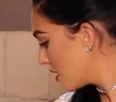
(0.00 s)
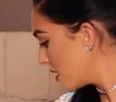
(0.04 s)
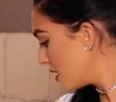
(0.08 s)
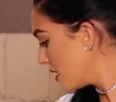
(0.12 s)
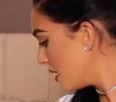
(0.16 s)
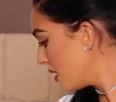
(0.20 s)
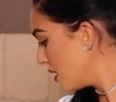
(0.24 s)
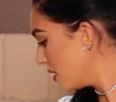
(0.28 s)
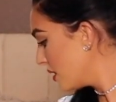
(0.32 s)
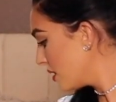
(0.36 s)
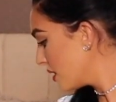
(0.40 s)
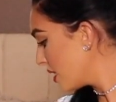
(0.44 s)

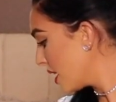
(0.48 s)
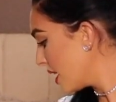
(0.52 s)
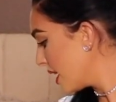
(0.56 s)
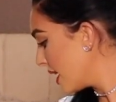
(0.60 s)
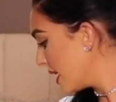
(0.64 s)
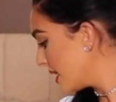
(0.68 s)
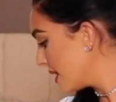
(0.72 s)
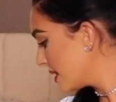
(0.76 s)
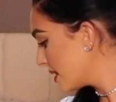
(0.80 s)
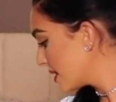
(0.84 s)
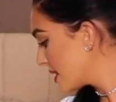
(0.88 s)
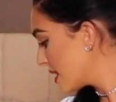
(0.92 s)

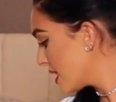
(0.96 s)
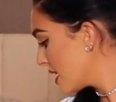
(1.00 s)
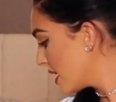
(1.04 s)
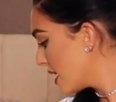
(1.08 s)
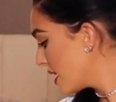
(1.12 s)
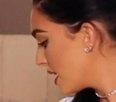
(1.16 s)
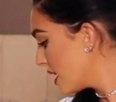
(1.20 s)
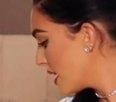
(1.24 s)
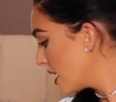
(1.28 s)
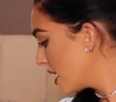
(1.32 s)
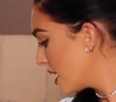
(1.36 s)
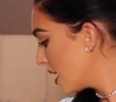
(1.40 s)
Alright.
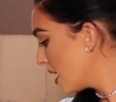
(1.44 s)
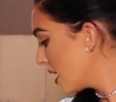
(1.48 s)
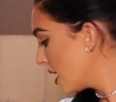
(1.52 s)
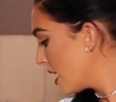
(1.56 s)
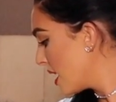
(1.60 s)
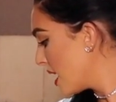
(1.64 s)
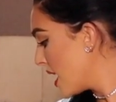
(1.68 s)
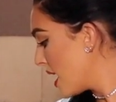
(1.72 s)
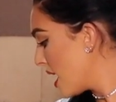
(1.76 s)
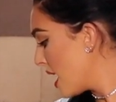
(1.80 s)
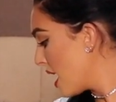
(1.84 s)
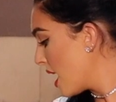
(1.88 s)

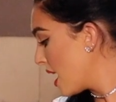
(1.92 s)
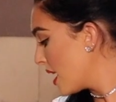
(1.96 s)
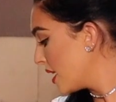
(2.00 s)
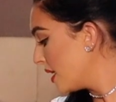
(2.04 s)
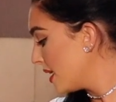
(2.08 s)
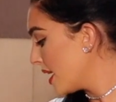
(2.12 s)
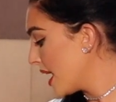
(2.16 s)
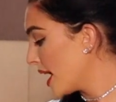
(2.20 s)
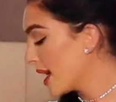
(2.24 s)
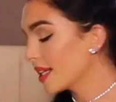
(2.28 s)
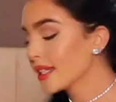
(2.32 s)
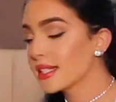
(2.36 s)

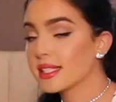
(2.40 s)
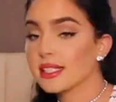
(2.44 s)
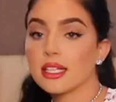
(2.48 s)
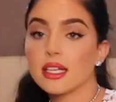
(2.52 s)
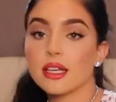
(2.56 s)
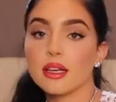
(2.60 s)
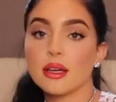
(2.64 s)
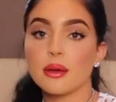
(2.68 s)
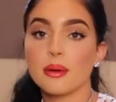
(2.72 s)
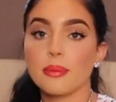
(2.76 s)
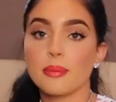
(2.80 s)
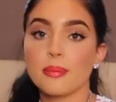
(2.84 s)
Next
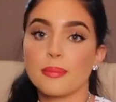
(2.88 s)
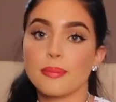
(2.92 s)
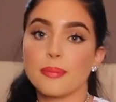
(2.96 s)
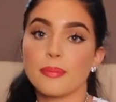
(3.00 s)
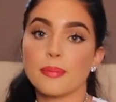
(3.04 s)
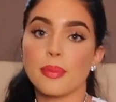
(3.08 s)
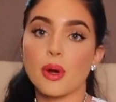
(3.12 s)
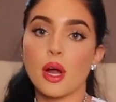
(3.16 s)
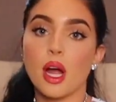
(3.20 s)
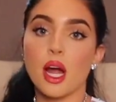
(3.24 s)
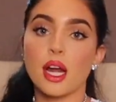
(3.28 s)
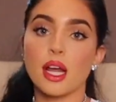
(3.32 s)

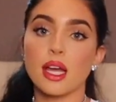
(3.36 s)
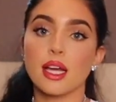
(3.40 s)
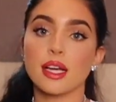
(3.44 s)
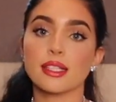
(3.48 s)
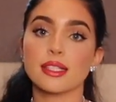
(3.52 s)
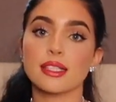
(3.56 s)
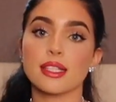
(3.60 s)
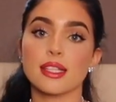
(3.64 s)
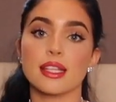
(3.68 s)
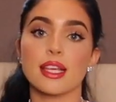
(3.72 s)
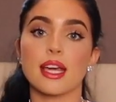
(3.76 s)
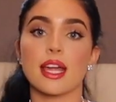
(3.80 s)

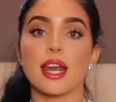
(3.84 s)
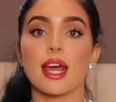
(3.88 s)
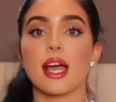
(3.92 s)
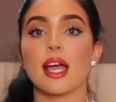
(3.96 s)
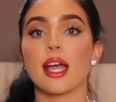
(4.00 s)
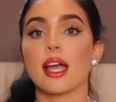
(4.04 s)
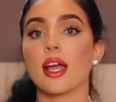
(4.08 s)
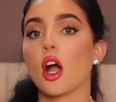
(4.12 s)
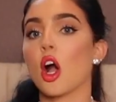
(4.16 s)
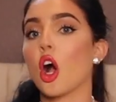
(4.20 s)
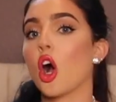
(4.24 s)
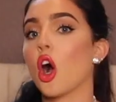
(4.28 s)
product that
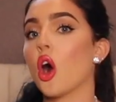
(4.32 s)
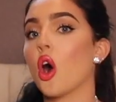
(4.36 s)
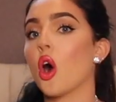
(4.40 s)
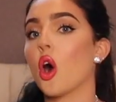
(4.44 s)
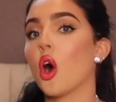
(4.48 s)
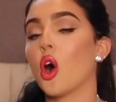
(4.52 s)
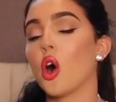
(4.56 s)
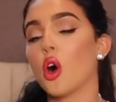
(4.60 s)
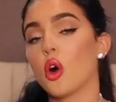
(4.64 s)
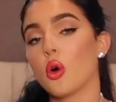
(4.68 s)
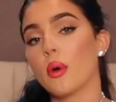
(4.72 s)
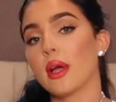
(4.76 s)
I
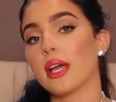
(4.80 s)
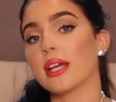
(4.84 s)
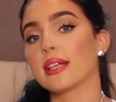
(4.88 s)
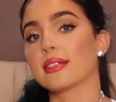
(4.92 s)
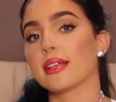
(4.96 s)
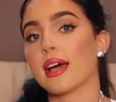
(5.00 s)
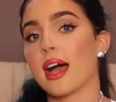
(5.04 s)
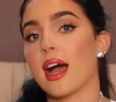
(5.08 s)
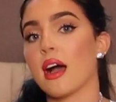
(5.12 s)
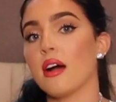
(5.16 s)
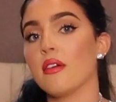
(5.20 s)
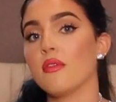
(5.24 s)
always
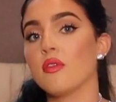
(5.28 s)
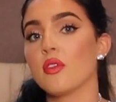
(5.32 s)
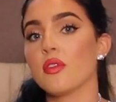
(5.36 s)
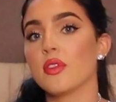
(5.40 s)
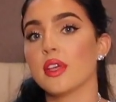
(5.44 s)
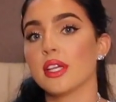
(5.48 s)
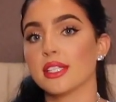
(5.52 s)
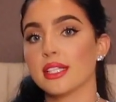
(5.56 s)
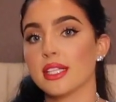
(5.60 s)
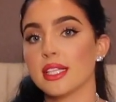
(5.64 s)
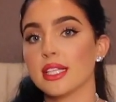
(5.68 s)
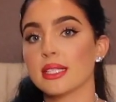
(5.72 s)
have.
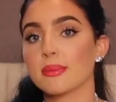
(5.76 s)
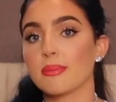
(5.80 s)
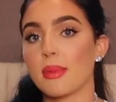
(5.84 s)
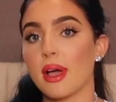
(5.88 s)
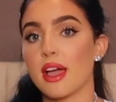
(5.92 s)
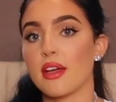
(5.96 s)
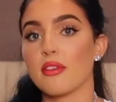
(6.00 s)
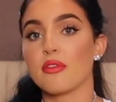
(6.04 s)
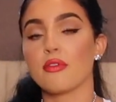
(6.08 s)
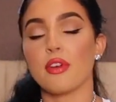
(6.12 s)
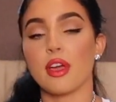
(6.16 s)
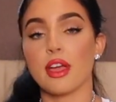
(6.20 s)
This is
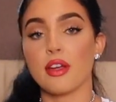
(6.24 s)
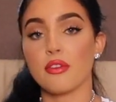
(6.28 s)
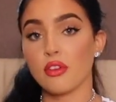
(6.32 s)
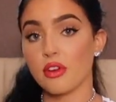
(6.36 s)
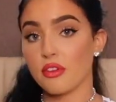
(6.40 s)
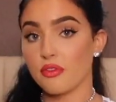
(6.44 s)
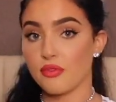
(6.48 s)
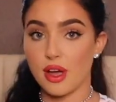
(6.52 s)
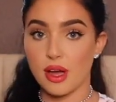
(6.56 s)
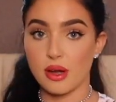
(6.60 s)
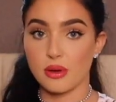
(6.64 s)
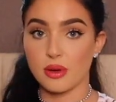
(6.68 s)
my
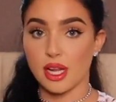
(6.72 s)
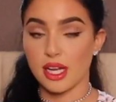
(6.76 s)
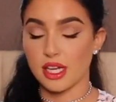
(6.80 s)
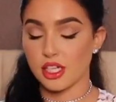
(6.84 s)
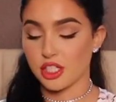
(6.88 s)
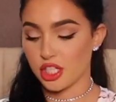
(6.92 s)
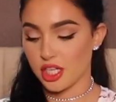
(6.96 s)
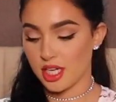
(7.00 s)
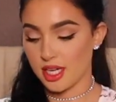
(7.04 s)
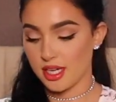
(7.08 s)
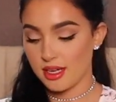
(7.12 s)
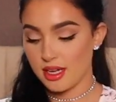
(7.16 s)
favorite
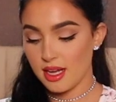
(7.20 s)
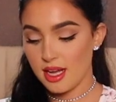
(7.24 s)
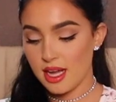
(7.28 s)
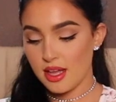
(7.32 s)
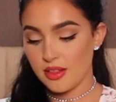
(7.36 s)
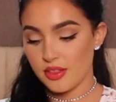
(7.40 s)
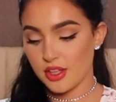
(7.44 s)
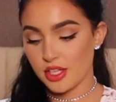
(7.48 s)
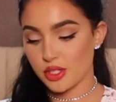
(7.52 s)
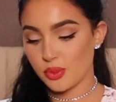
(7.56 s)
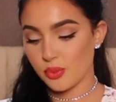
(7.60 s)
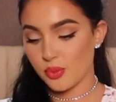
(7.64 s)
foundation.
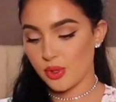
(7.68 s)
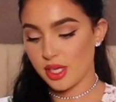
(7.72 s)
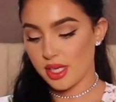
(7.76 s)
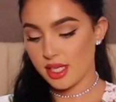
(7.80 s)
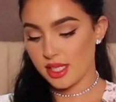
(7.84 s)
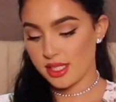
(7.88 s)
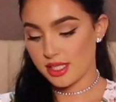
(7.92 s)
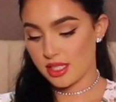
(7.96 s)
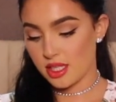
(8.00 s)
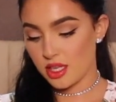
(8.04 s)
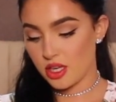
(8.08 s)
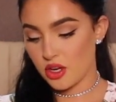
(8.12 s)
This one
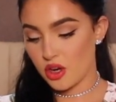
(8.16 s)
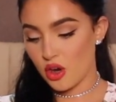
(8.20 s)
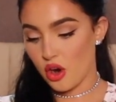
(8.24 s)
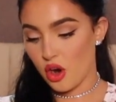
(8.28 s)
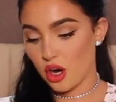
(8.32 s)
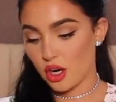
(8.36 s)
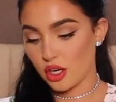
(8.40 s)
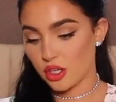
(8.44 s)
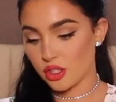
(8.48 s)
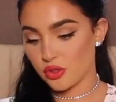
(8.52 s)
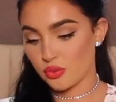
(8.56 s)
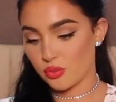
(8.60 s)
is the
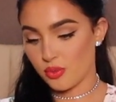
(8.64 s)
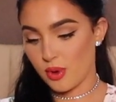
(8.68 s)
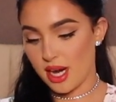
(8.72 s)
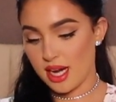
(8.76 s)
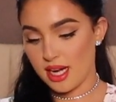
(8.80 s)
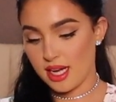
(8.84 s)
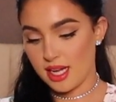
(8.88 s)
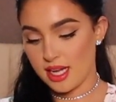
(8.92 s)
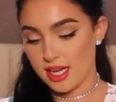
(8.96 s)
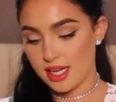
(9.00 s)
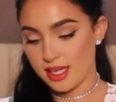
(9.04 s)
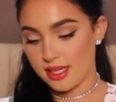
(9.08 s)
NARS
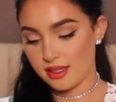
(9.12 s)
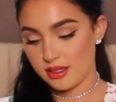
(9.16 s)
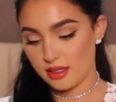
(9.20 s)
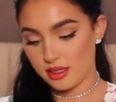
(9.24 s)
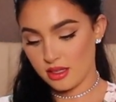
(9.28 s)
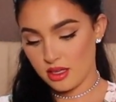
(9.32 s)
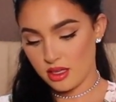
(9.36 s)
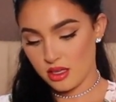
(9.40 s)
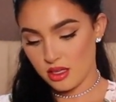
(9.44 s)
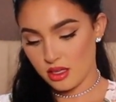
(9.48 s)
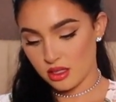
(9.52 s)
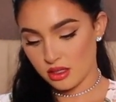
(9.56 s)
Radiant
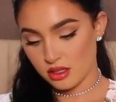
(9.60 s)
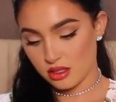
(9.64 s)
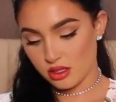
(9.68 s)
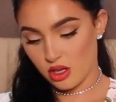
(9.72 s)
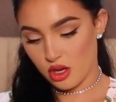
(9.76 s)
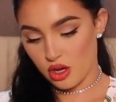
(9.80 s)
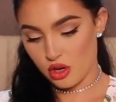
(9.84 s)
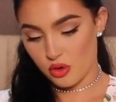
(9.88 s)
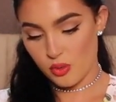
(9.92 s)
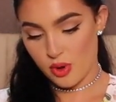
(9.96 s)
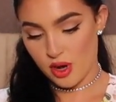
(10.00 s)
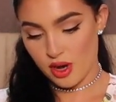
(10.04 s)

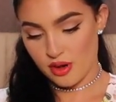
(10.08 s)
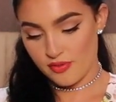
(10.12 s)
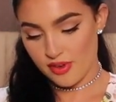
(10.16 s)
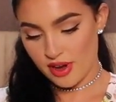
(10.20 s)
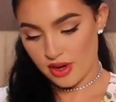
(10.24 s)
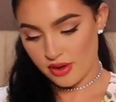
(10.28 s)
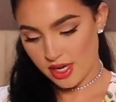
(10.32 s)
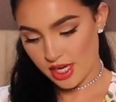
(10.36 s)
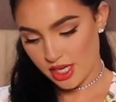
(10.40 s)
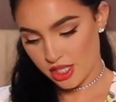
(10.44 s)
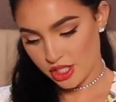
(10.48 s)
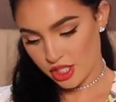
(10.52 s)
Longwear
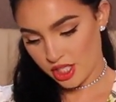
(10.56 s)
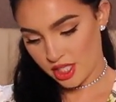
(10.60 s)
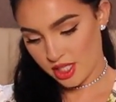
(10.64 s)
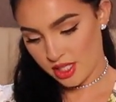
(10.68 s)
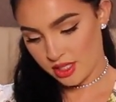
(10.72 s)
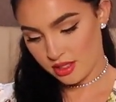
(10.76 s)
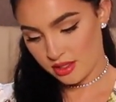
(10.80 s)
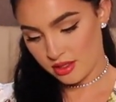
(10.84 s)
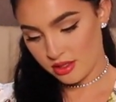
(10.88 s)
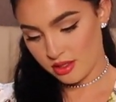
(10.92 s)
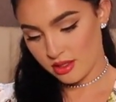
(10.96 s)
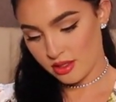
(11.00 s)

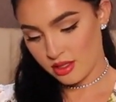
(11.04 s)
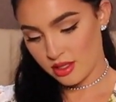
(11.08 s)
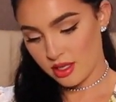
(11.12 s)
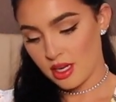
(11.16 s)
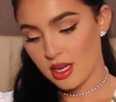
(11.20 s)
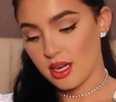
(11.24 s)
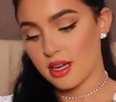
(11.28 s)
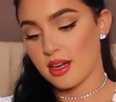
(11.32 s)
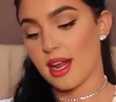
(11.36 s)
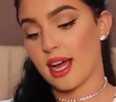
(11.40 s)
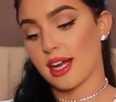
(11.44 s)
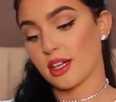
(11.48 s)
Foundation.
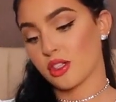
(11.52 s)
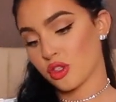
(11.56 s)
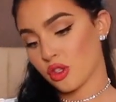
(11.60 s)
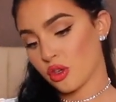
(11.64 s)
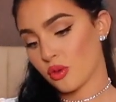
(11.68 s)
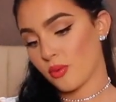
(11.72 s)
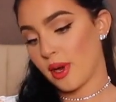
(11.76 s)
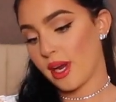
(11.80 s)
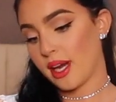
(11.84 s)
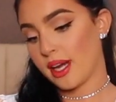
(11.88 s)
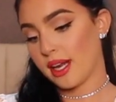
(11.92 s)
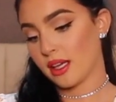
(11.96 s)

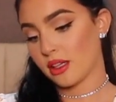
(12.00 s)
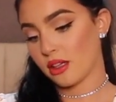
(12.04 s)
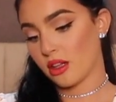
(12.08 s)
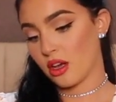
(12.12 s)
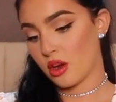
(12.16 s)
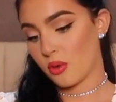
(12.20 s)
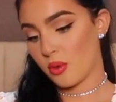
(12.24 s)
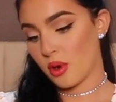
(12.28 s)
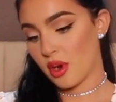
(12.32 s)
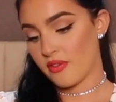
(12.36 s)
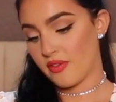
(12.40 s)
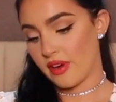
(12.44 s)
Natural Radiant
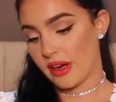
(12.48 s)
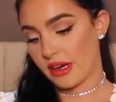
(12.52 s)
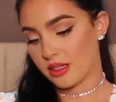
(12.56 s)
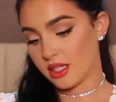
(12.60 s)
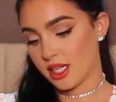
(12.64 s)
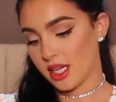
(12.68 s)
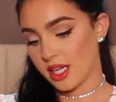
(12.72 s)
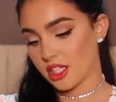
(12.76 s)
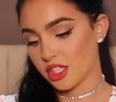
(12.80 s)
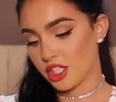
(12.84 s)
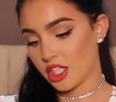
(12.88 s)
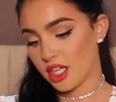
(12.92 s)
Longwear
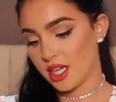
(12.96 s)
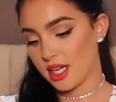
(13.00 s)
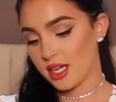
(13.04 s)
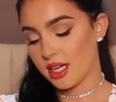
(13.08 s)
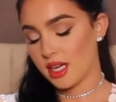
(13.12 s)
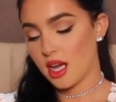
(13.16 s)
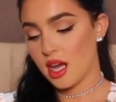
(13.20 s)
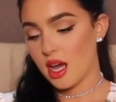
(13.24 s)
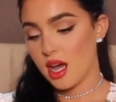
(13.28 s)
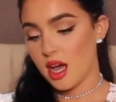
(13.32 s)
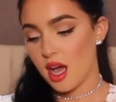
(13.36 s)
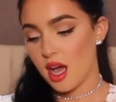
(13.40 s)
Foundation.